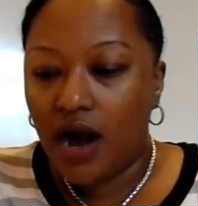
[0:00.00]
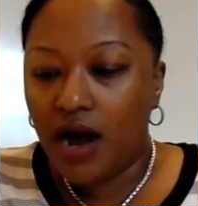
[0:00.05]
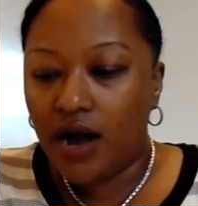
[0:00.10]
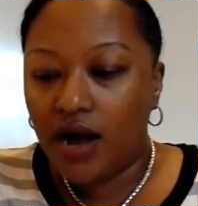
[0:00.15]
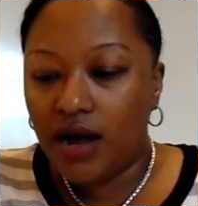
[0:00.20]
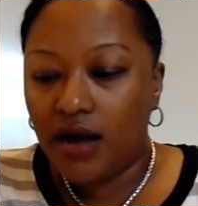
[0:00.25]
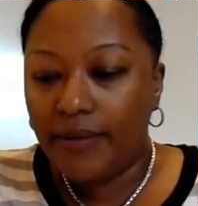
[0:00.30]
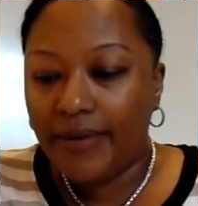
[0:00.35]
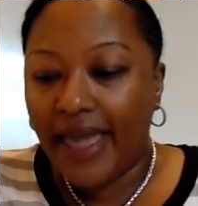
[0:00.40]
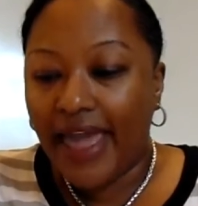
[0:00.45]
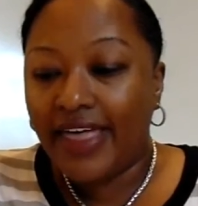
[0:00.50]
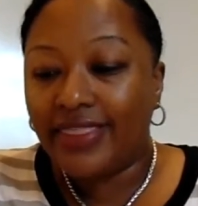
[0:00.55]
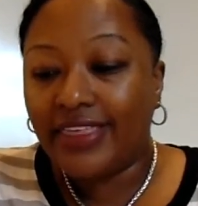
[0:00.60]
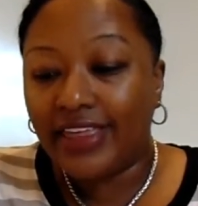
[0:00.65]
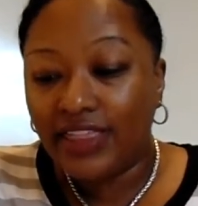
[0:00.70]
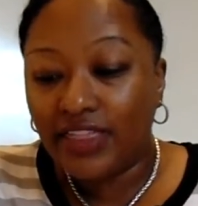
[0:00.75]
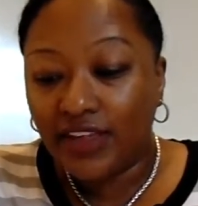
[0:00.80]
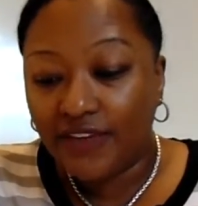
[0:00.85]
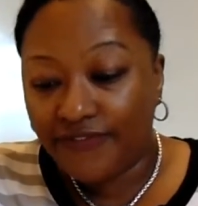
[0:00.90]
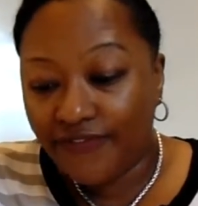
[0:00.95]
And
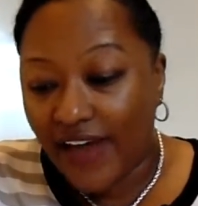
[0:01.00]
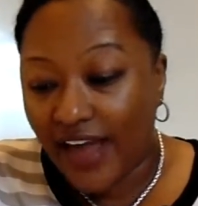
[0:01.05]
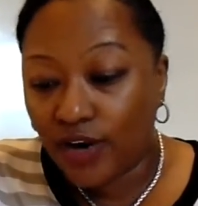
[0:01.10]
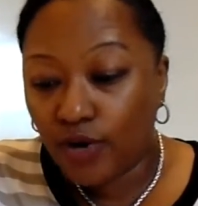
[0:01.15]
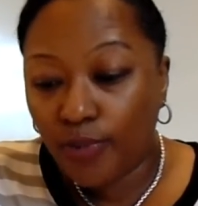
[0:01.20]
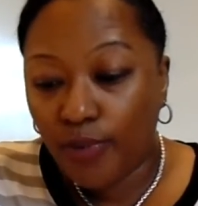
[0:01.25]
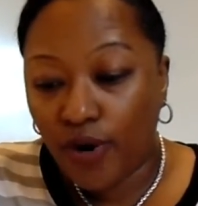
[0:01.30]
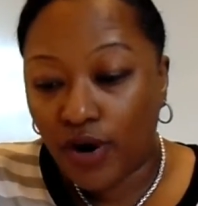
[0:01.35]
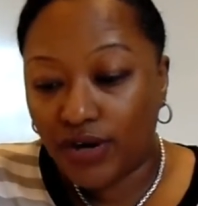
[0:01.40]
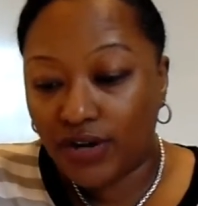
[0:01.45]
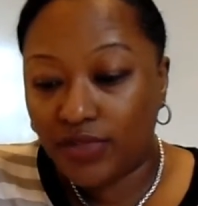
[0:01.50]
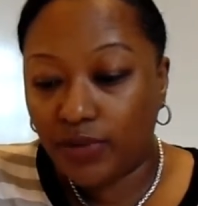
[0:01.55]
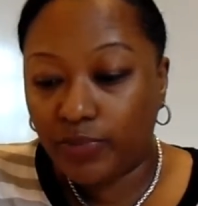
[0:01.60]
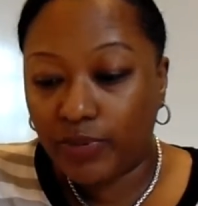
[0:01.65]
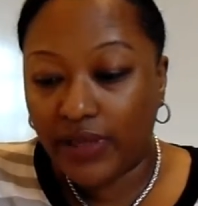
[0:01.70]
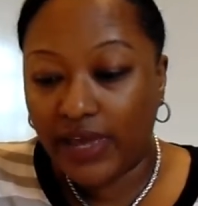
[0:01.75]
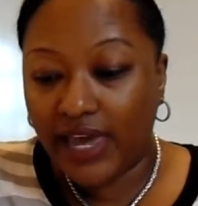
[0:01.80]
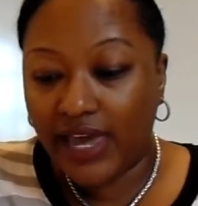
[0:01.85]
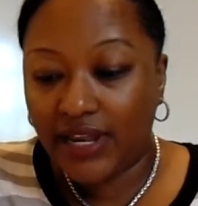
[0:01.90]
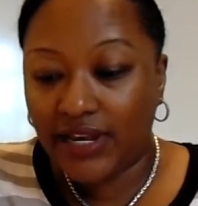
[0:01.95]
then the final part of the
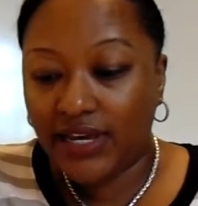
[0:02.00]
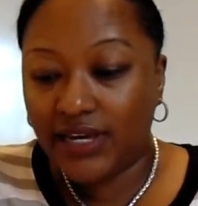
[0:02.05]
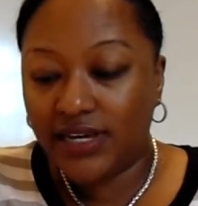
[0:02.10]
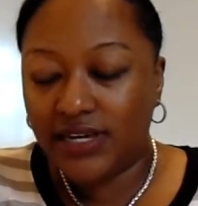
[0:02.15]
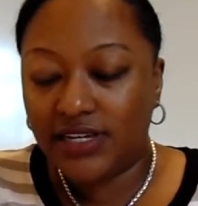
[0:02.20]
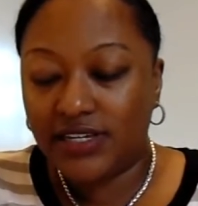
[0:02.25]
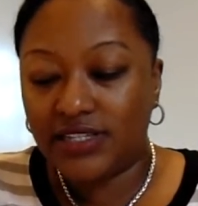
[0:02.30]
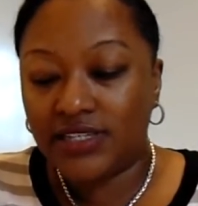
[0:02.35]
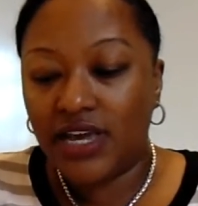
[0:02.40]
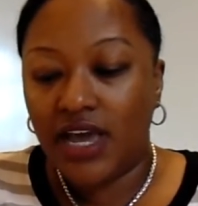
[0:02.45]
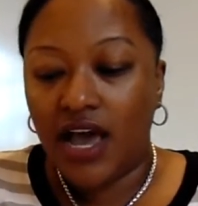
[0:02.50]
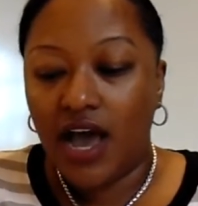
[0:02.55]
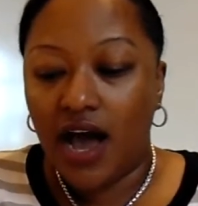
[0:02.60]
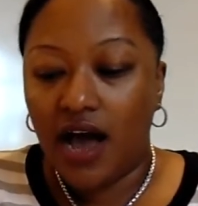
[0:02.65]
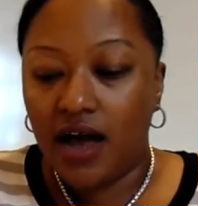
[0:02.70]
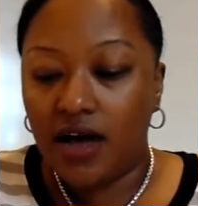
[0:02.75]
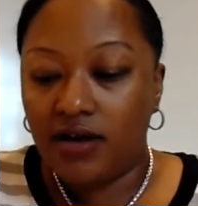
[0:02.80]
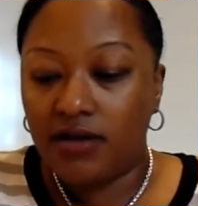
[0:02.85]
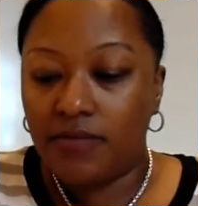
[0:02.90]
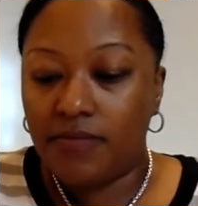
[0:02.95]
plan is,
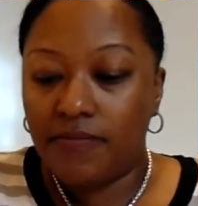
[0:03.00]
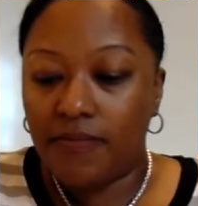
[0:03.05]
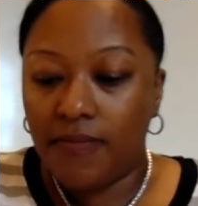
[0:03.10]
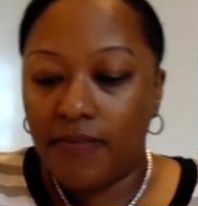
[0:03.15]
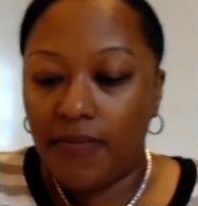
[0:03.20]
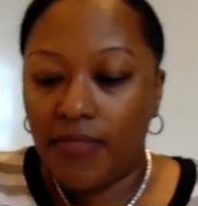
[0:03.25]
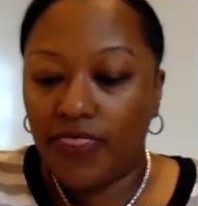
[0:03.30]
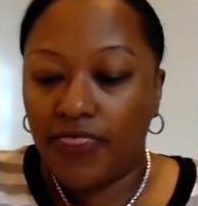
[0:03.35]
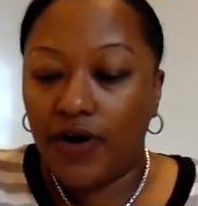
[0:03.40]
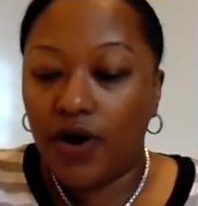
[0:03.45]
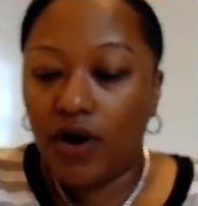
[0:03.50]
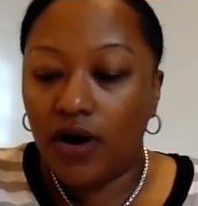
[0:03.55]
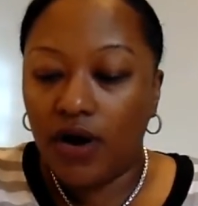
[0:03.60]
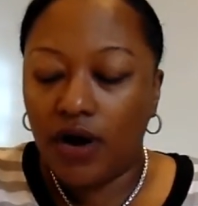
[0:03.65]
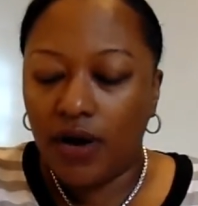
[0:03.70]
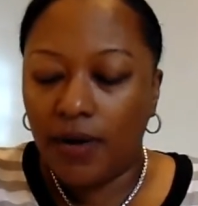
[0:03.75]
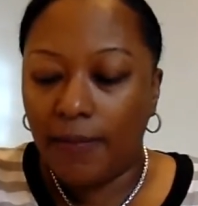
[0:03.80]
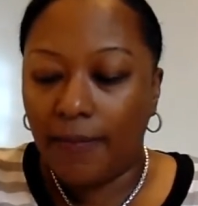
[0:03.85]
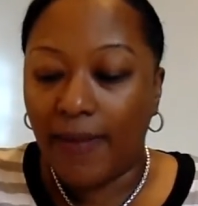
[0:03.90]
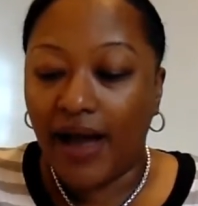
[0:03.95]

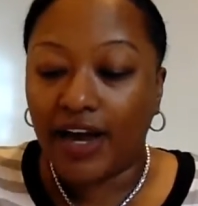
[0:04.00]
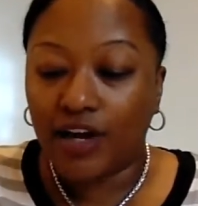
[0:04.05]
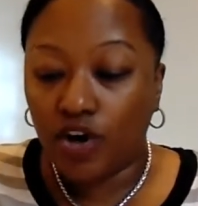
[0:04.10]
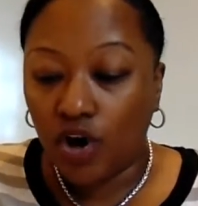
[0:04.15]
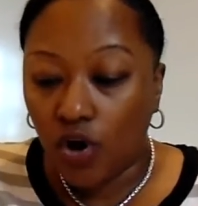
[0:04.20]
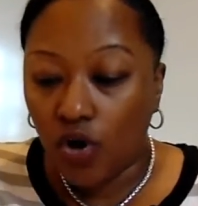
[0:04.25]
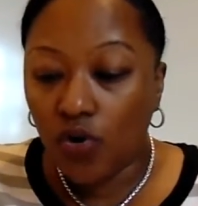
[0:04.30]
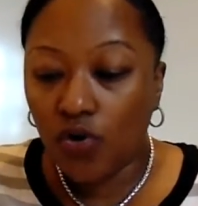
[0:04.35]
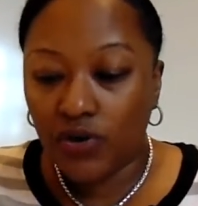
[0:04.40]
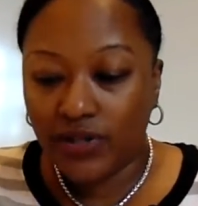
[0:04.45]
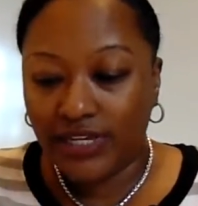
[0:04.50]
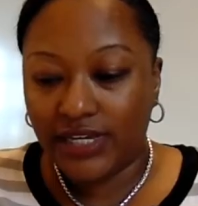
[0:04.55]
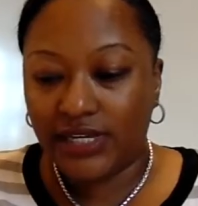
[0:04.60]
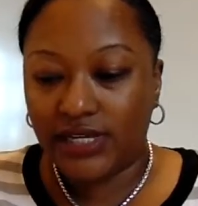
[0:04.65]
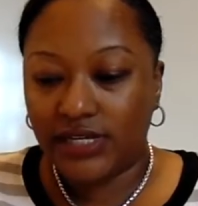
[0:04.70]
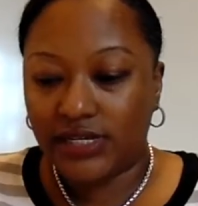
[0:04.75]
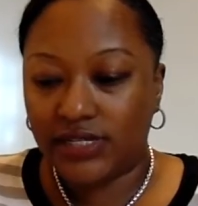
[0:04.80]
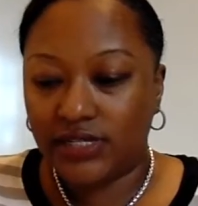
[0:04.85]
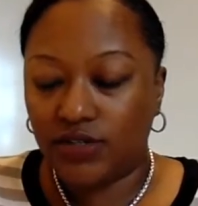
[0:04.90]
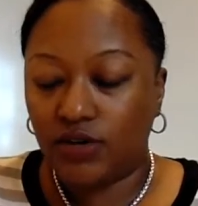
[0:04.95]
my goal
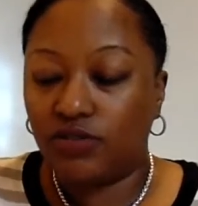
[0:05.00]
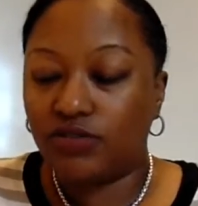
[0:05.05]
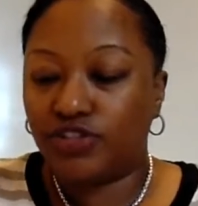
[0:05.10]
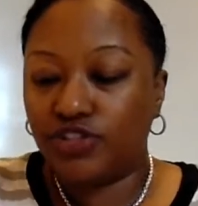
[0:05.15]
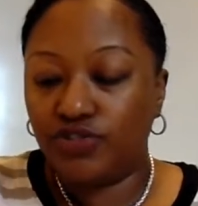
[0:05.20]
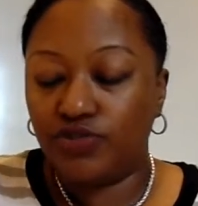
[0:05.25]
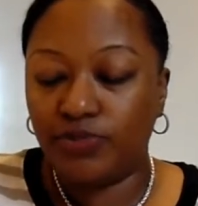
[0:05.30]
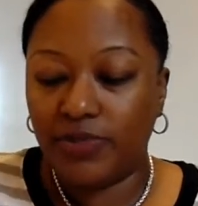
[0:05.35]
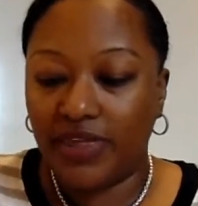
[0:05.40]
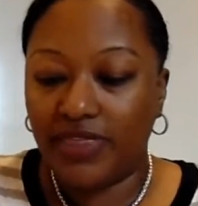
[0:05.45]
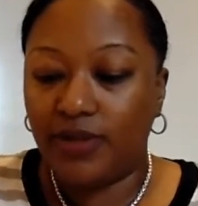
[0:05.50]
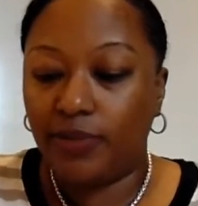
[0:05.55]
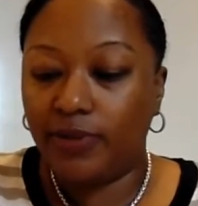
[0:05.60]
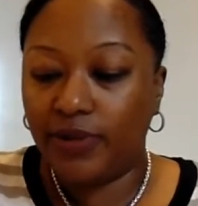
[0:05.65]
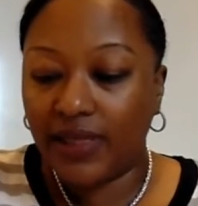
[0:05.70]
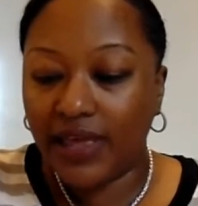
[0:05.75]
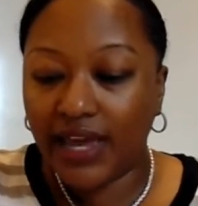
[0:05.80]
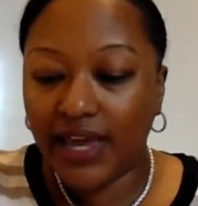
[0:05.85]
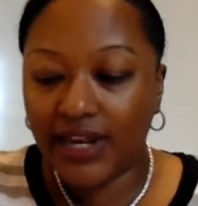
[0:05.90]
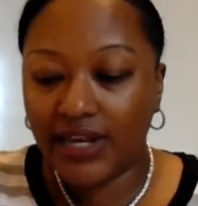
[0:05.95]
is, or excuse me, the
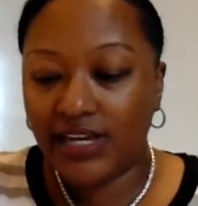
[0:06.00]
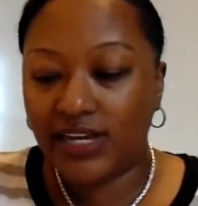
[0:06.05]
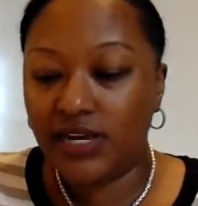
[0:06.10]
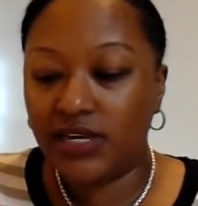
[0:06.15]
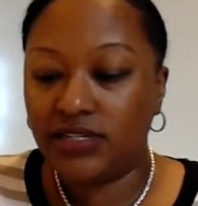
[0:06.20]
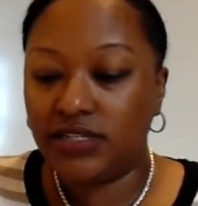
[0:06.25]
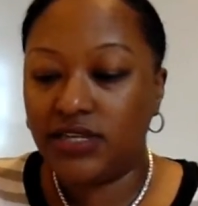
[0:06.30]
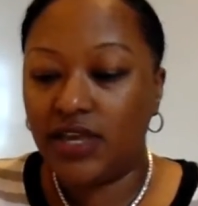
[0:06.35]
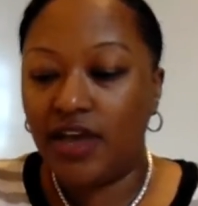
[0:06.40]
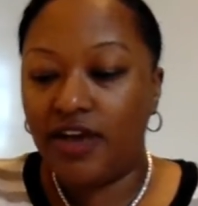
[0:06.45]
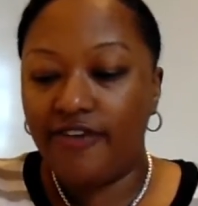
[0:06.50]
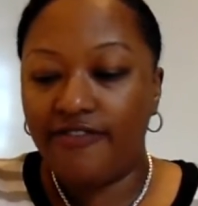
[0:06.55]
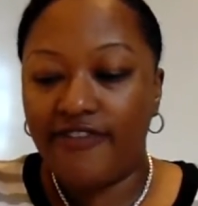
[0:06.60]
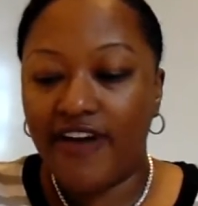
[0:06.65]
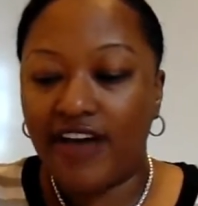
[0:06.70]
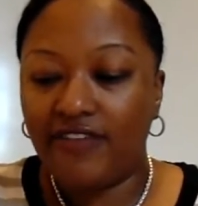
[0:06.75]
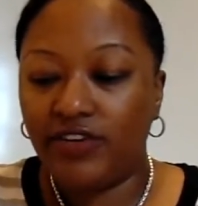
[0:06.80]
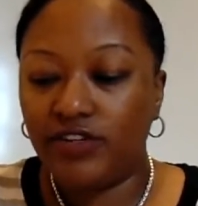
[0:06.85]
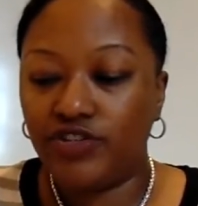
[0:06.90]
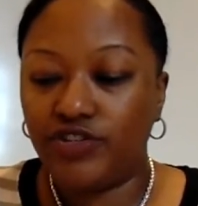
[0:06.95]
plan is
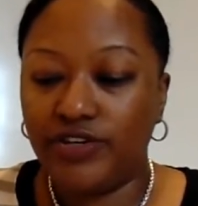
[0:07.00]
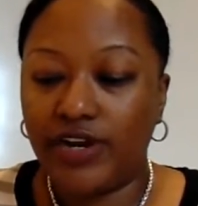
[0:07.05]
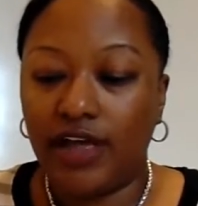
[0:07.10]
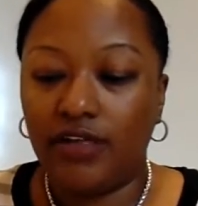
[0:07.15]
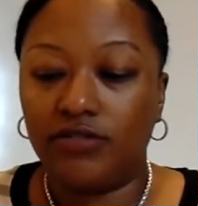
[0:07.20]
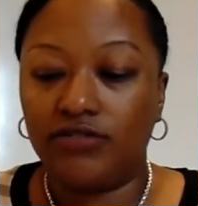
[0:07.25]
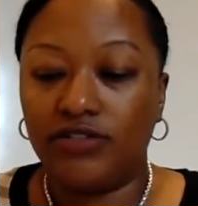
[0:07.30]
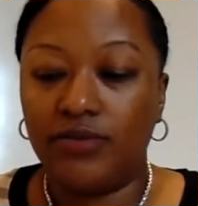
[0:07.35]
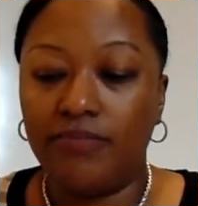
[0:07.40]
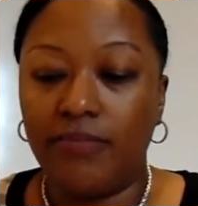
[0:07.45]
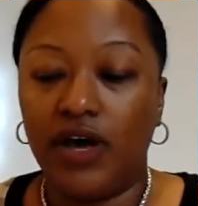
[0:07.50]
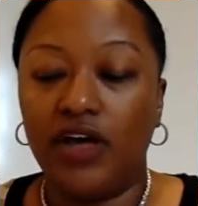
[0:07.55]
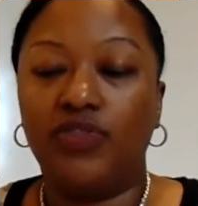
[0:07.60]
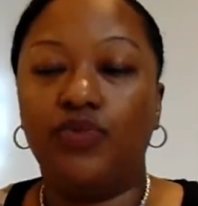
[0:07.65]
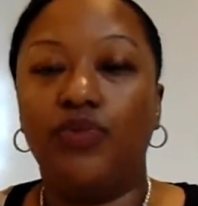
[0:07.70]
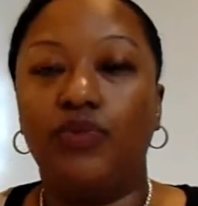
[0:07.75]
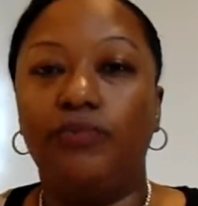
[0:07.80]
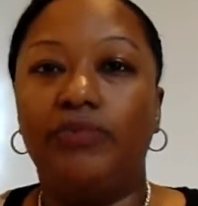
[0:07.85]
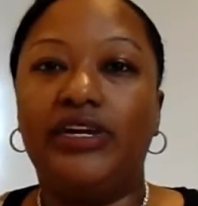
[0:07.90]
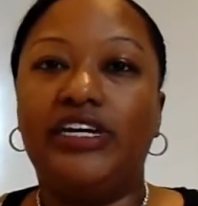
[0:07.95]
$500 a
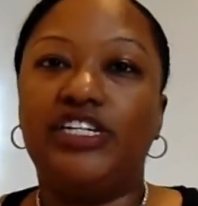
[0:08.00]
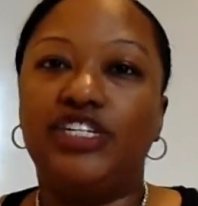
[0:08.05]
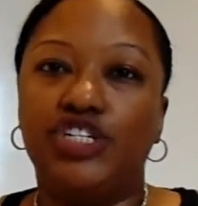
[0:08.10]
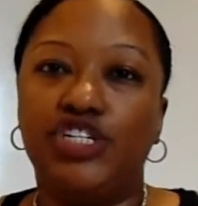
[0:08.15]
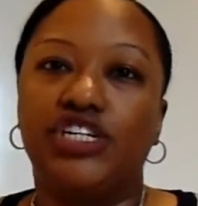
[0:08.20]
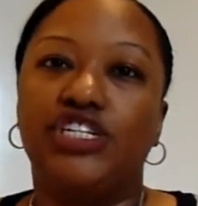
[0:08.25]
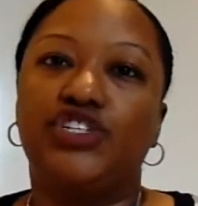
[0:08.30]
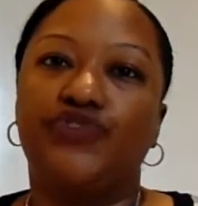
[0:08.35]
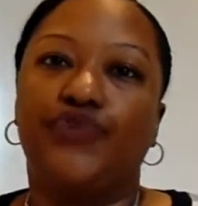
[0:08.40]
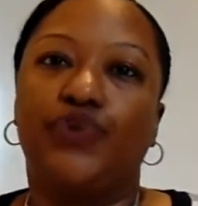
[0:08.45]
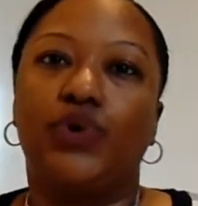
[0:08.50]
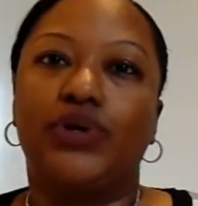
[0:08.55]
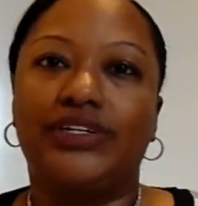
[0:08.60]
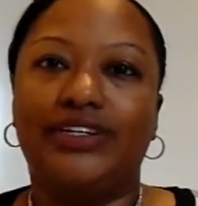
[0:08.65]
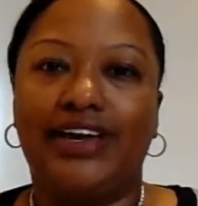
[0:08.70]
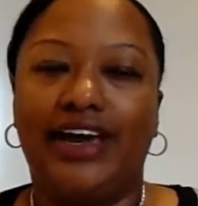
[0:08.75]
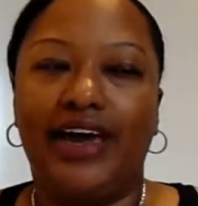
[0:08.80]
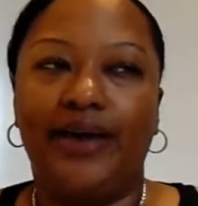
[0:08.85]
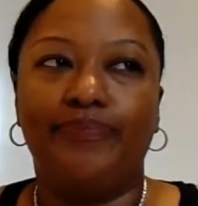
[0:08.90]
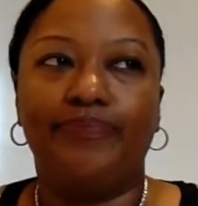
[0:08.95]
month will be just for
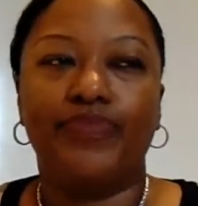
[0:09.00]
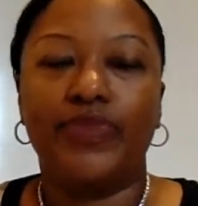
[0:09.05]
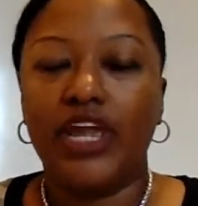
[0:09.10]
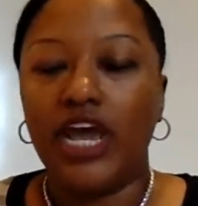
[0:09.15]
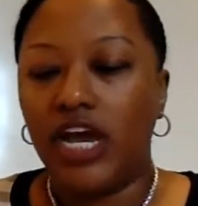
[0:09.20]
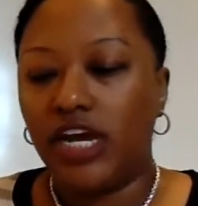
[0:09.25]
debt.